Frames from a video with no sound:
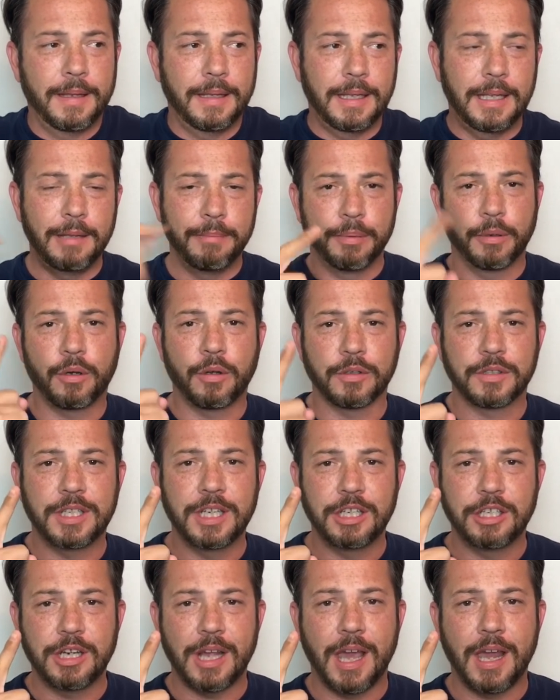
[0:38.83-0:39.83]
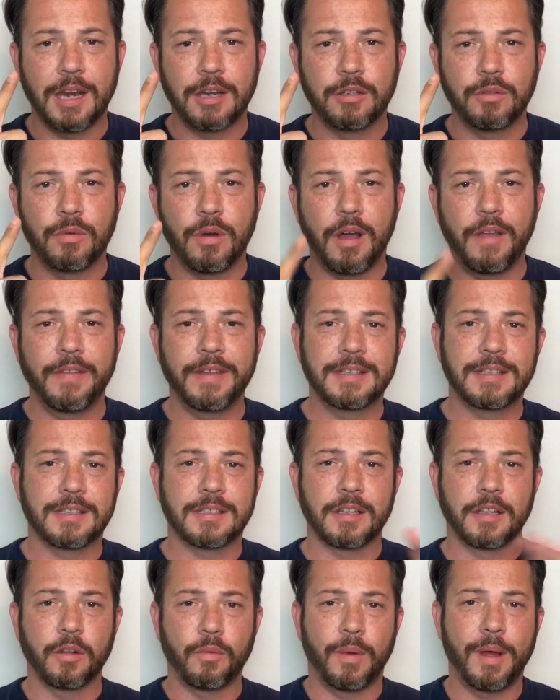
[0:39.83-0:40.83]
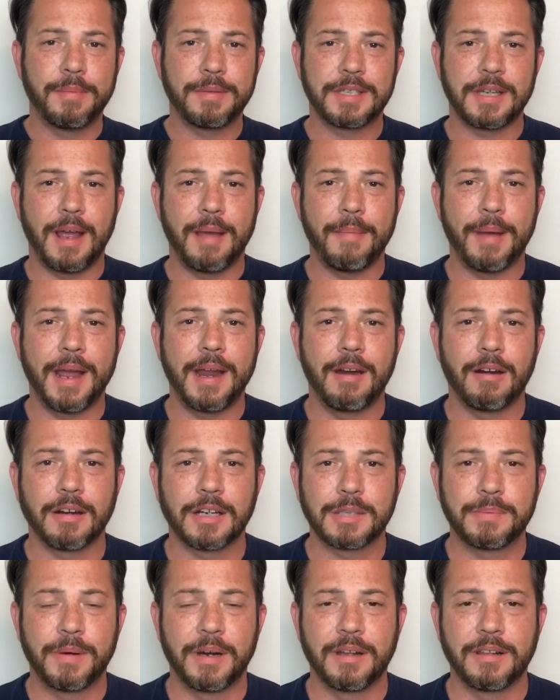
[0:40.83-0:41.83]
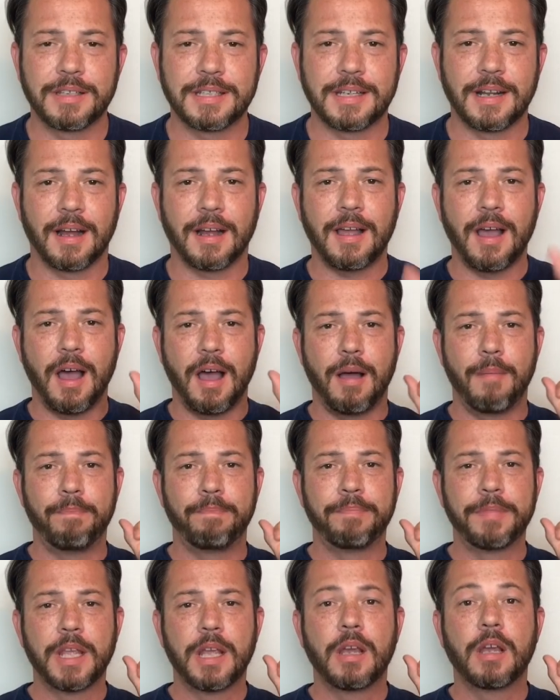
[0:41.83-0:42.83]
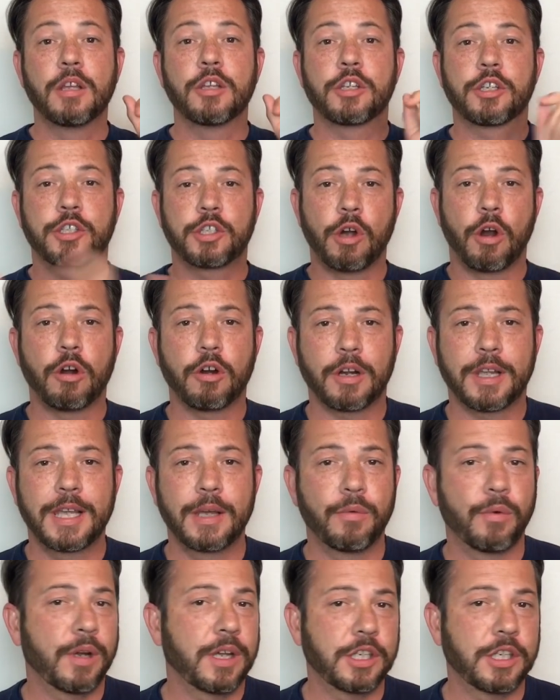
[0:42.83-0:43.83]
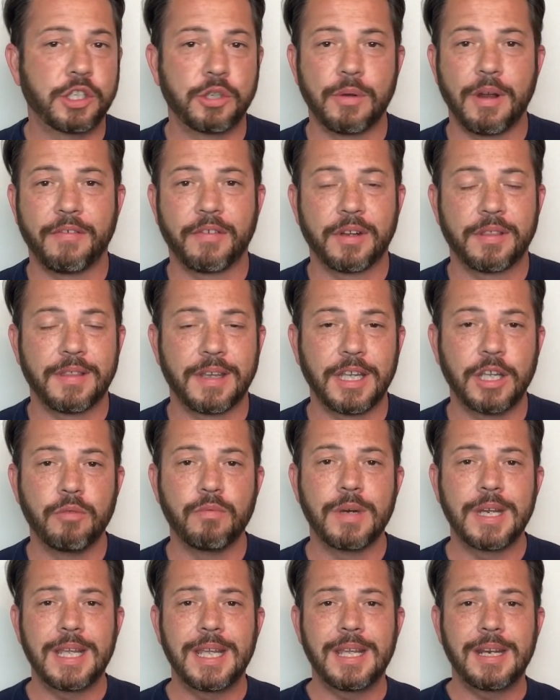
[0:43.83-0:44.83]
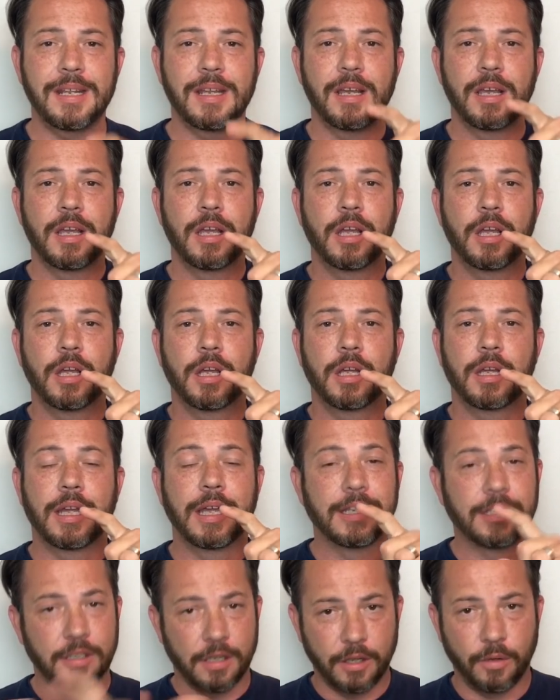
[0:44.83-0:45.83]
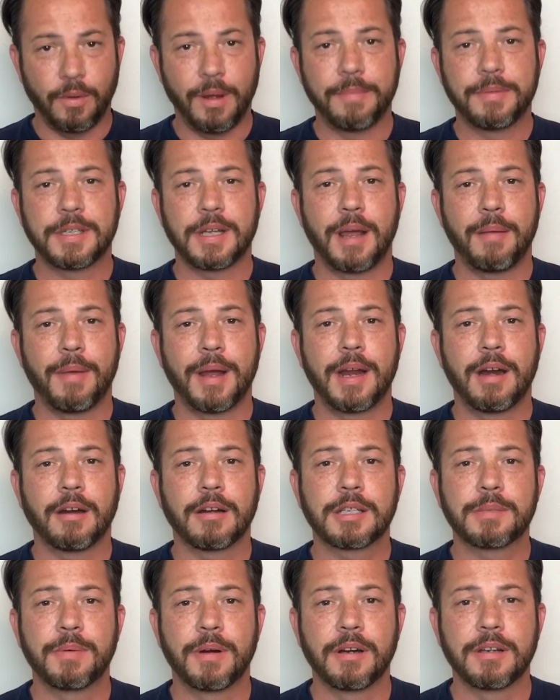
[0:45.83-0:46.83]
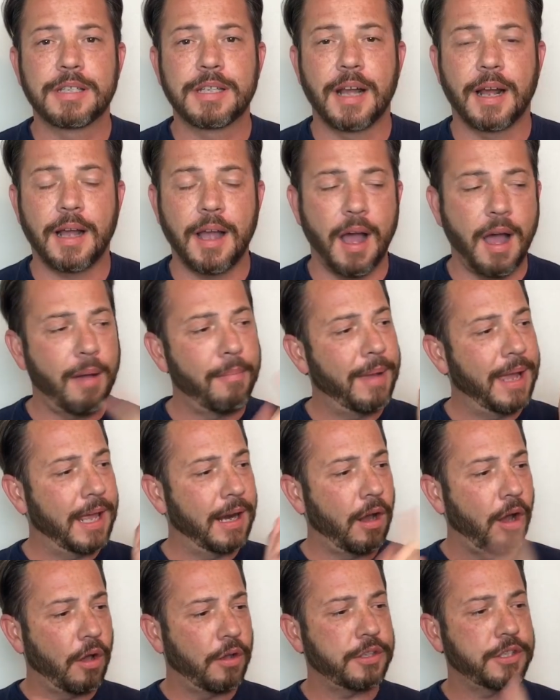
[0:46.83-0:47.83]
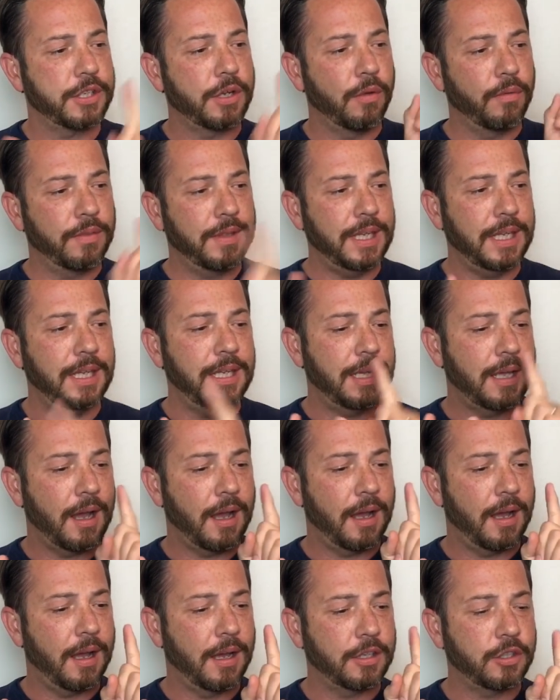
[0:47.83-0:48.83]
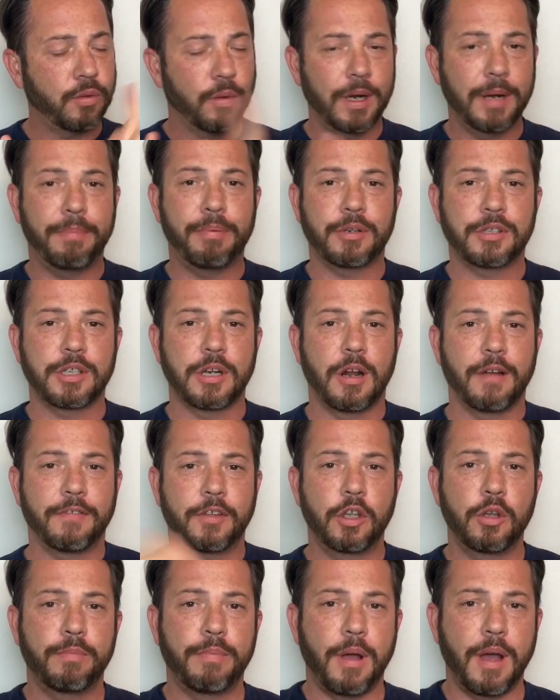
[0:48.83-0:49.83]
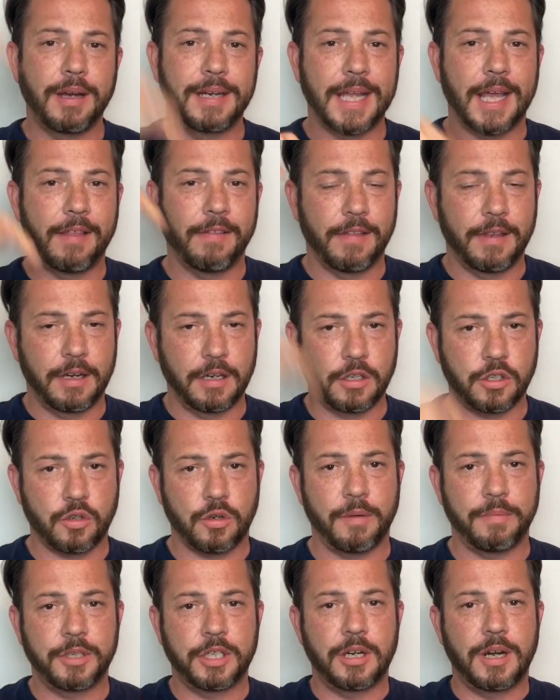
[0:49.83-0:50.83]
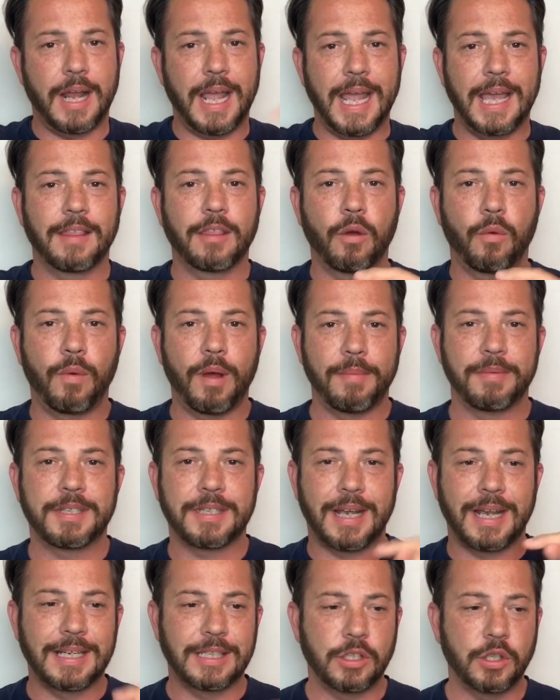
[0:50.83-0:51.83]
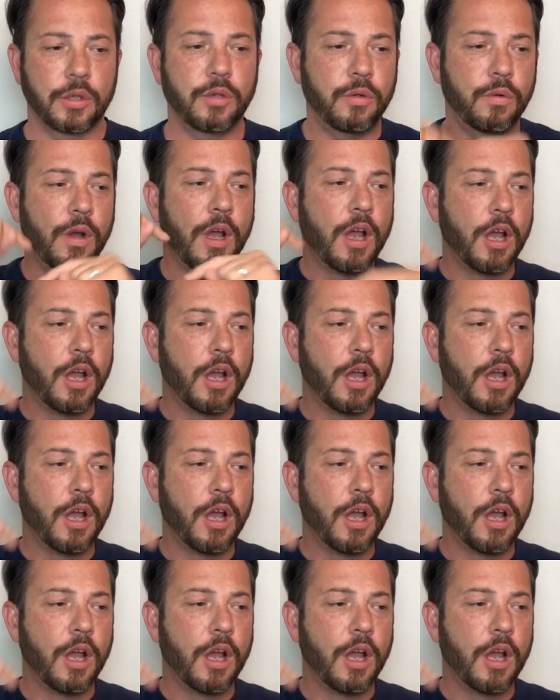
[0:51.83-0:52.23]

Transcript: Ebook will teach you how to do all this. It's on the website, my hair experience dot com. Starter kit will get you everything you need. It's on the website, my hair experience dot com. And also the uh, twenty percent off coupon down in the description and the website too.